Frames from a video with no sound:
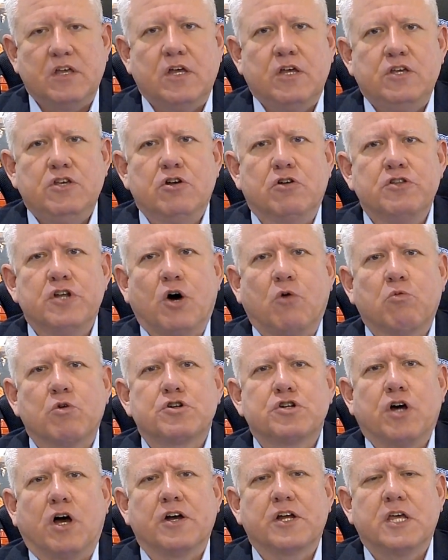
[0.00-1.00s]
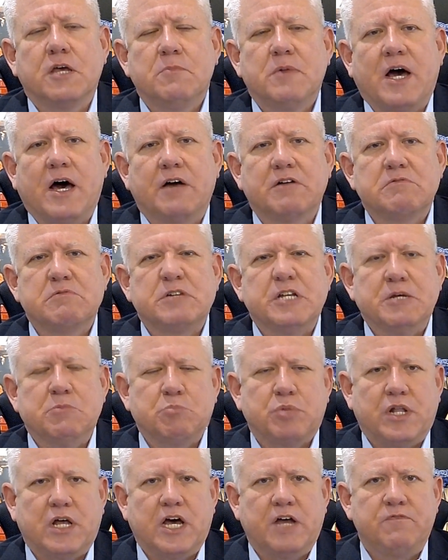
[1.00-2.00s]
You'll note we're talking about
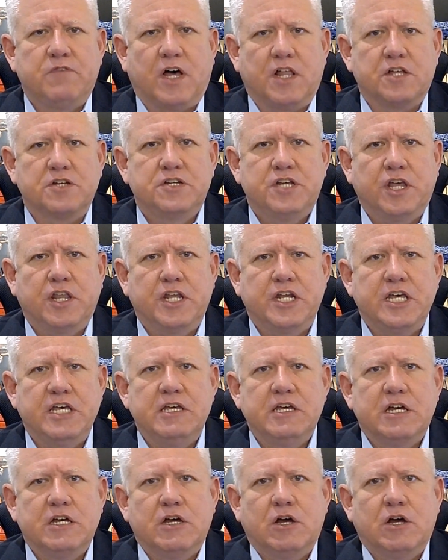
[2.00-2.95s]
implied volatility